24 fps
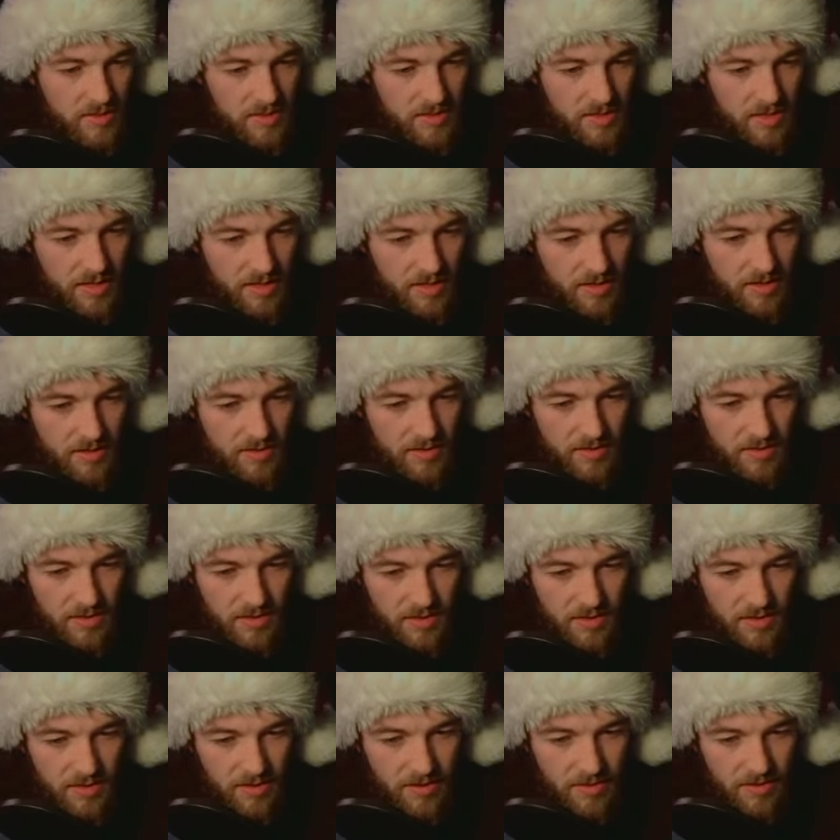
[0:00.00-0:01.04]
that
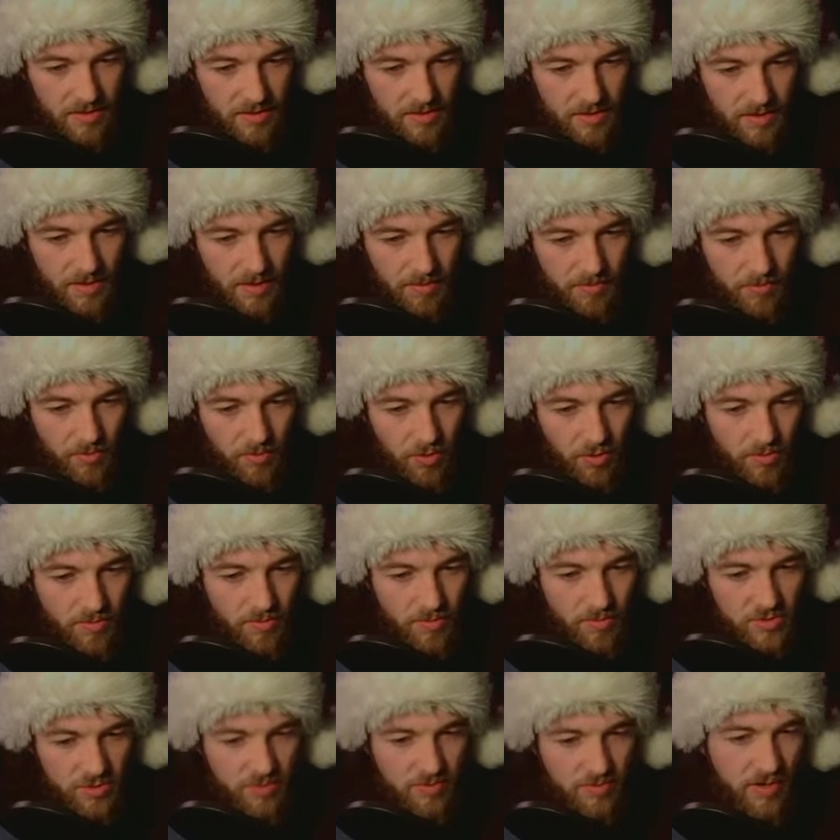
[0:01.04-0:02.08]
it
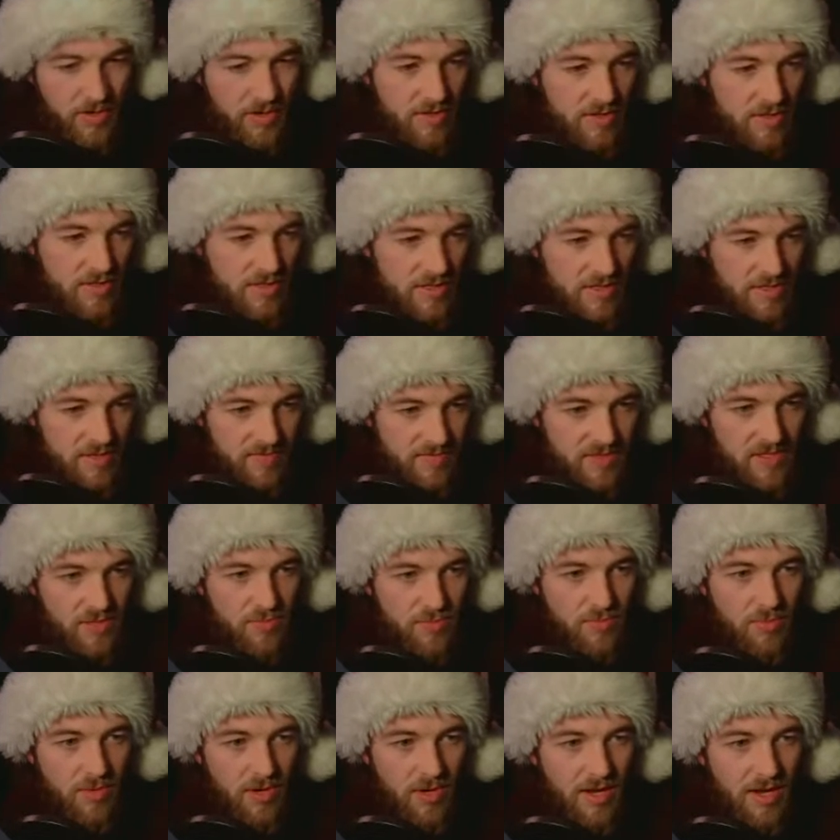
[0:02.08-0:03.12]
almost appears as if it's
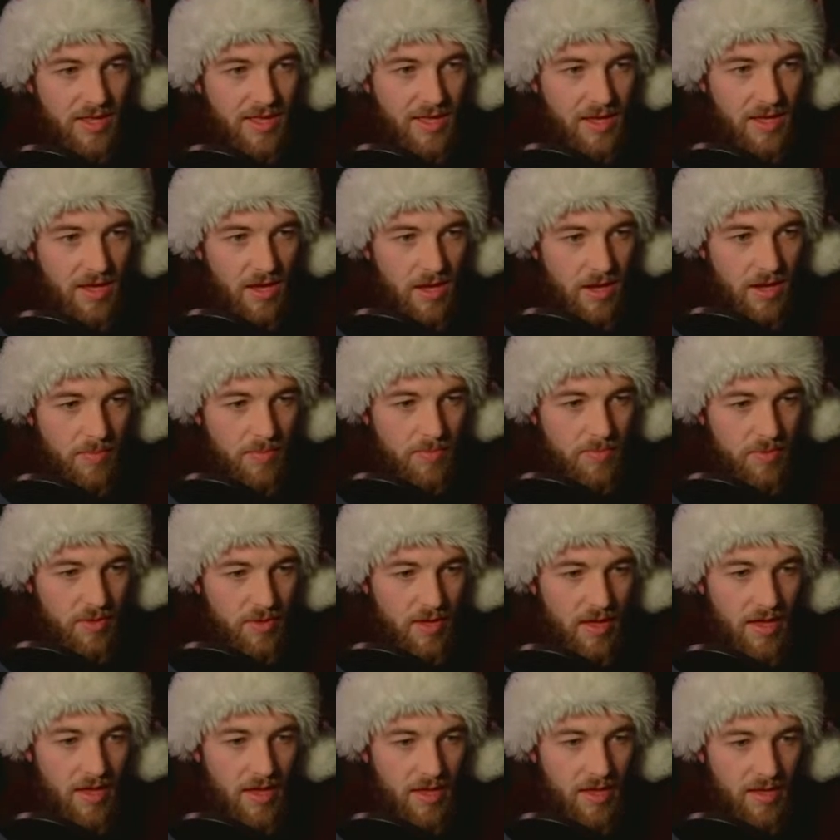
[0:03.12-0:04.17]
breaking up
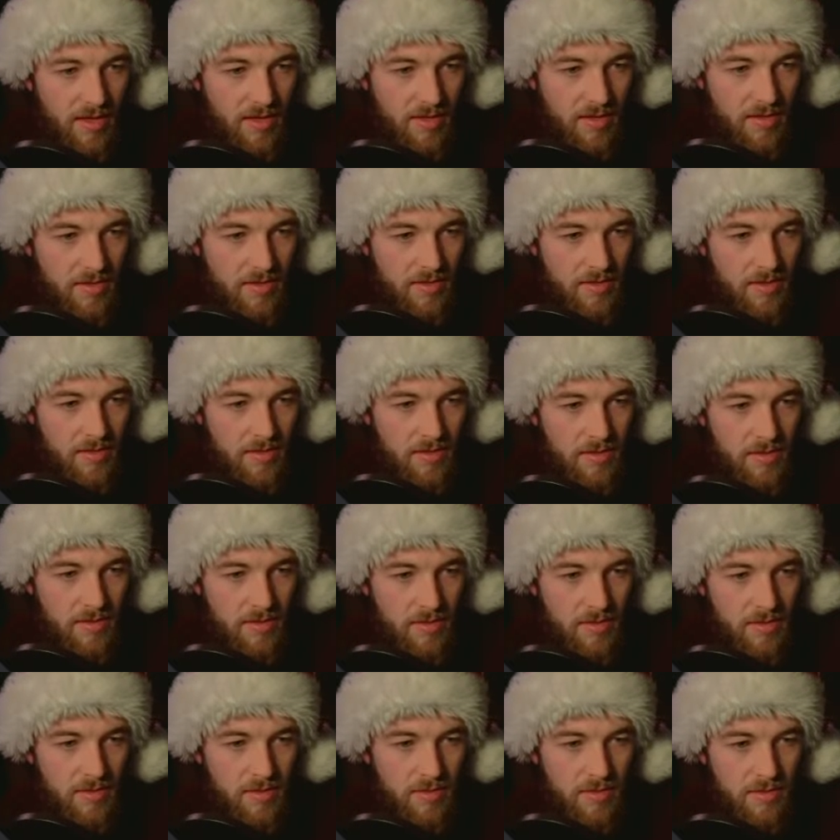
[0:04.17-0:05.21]
a
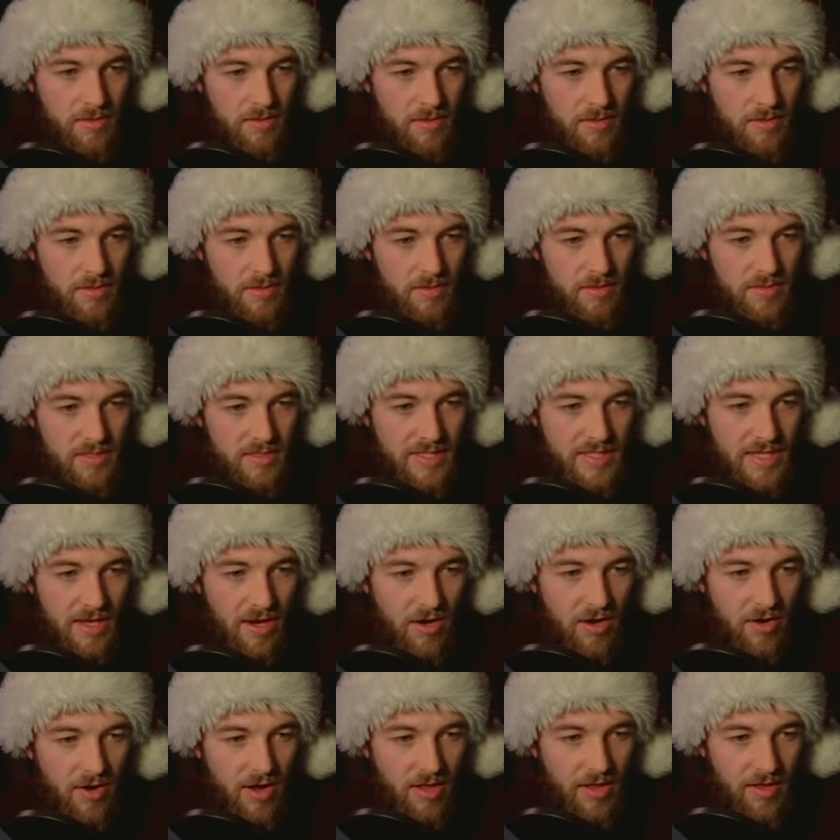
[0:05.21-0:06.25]

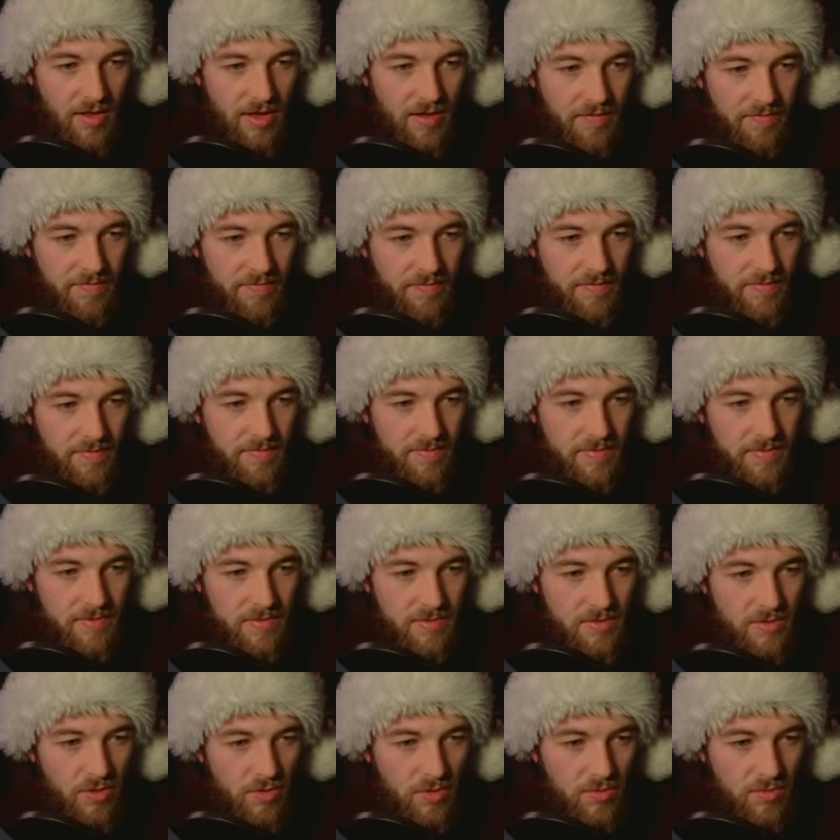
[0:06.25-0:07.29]
CRLF.
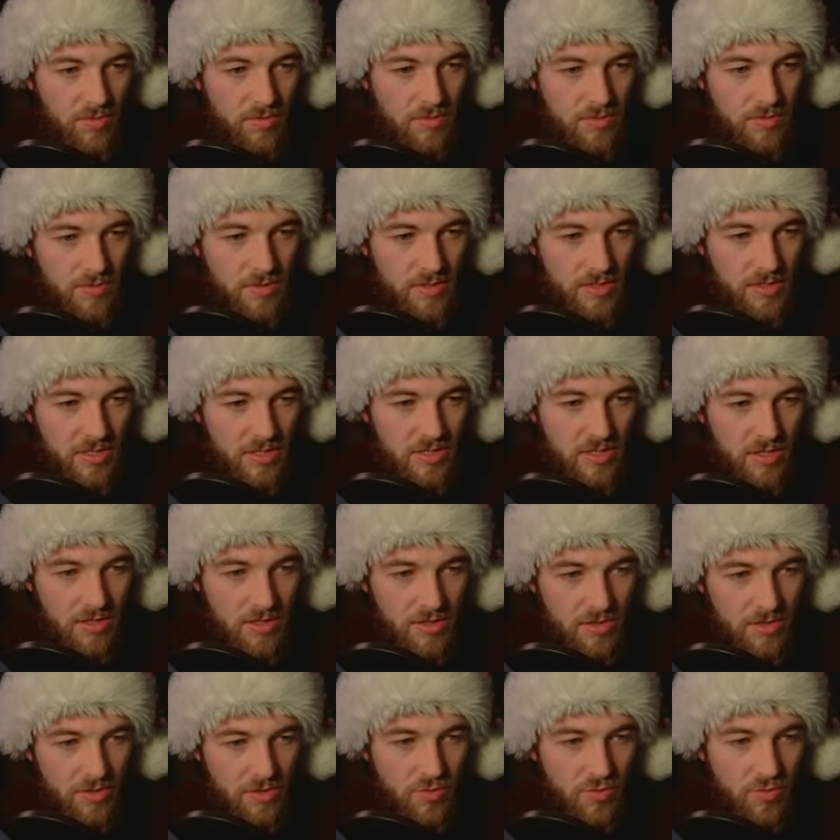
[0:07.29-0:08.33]
So it does a
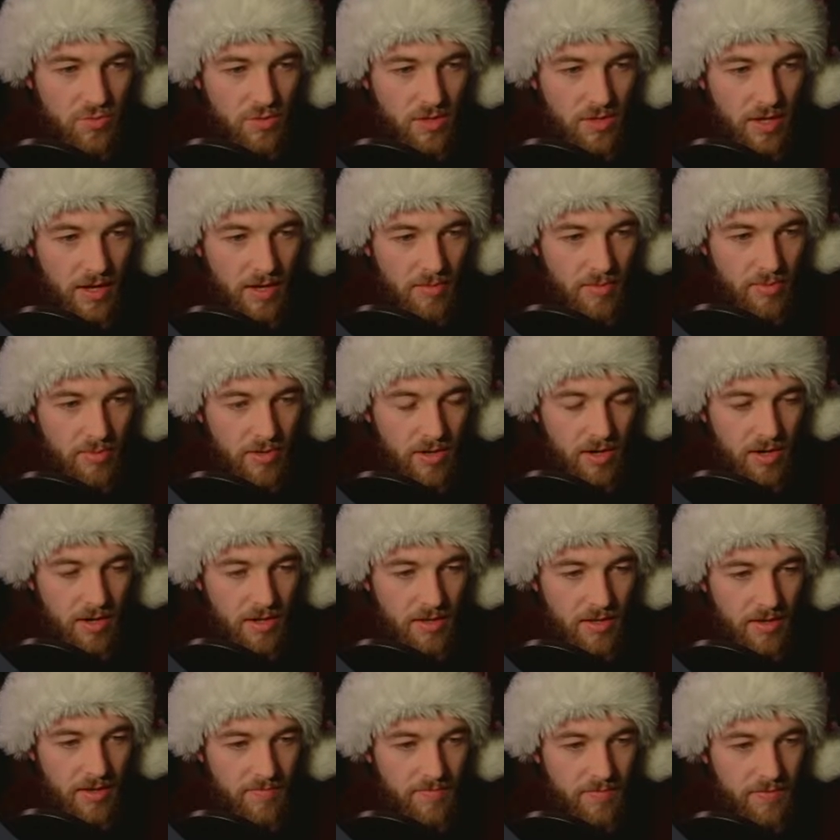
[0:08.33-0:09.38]
new line, but not a
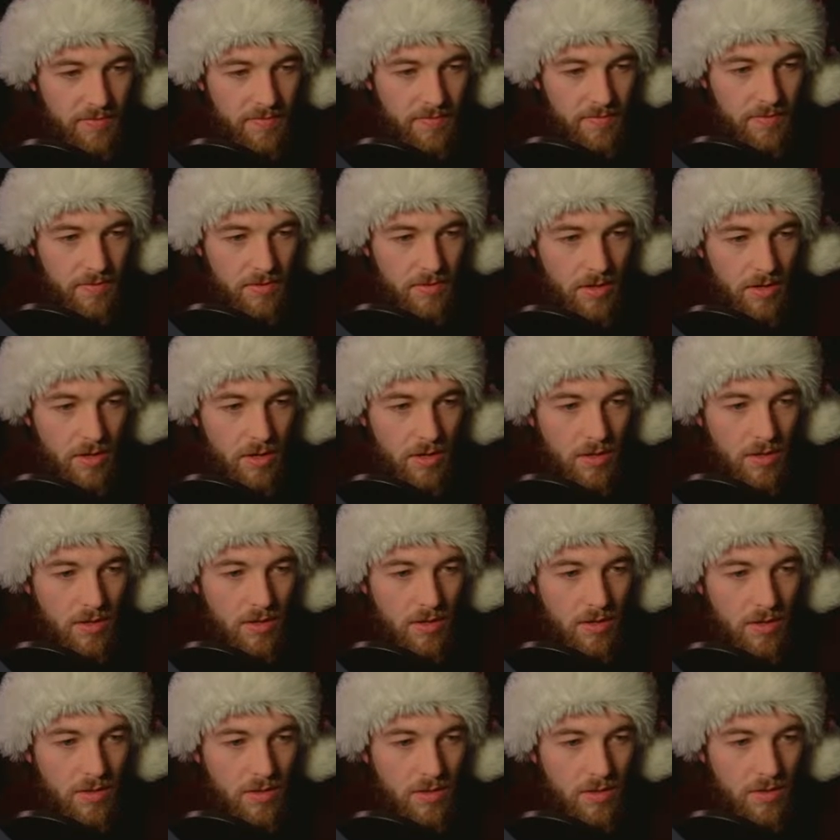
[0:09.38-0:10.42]
line.
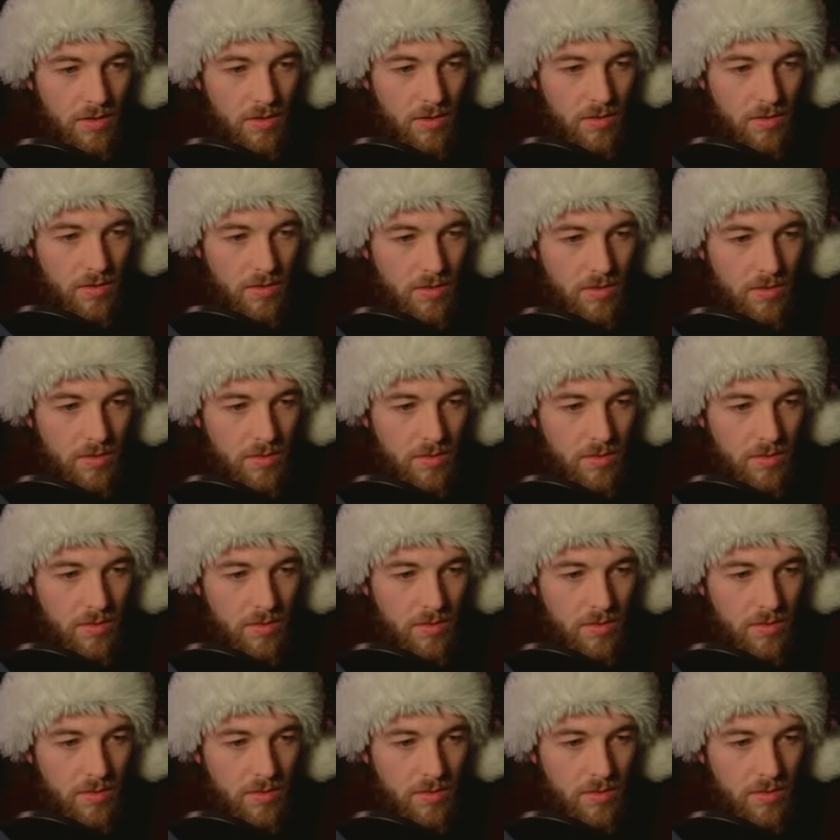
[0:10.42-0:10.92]
Oh.